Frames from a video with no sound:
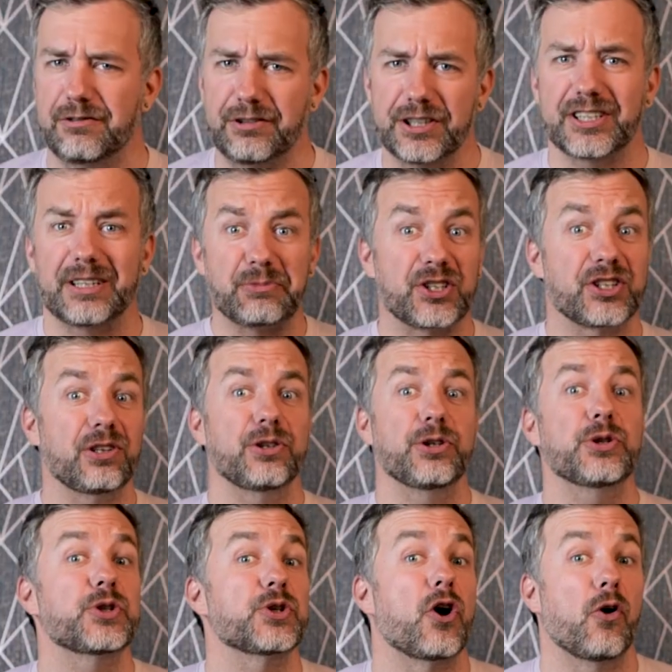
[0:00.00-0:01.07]
First, I'm still
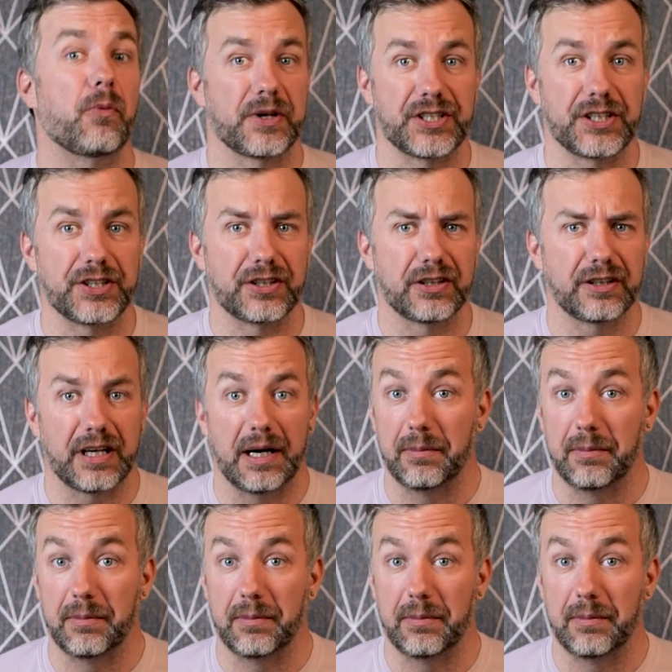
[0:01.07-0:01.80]
new to Home Assistant.